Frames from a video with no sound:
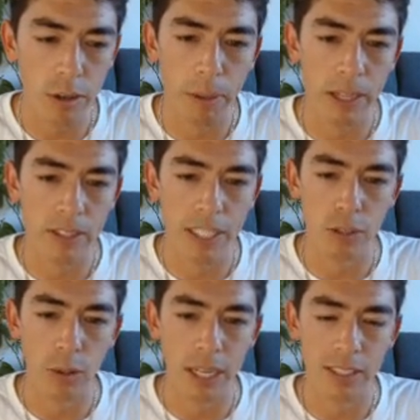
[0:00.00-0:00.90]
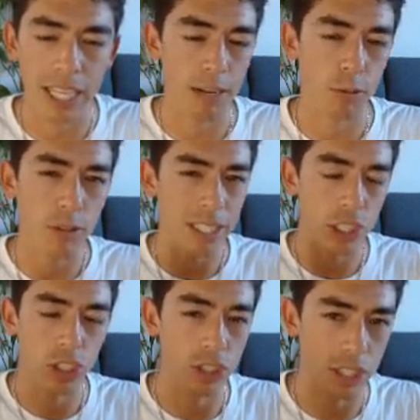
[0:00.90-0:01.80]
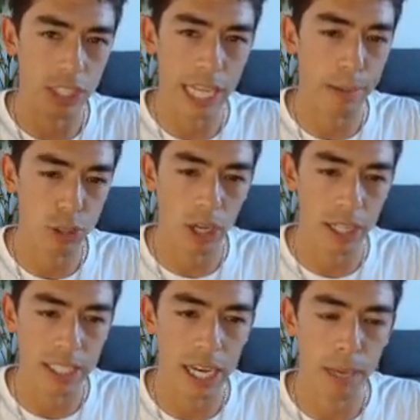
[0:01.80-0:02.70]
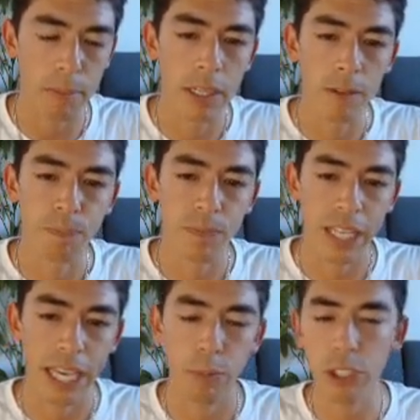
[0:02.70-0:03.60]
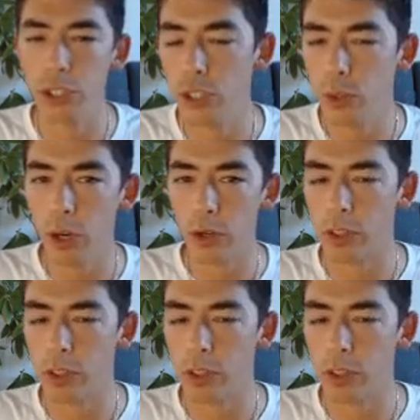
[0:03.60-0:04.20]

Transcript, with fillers: about sales rank is that it really is just a snapshot in time. And when you do go to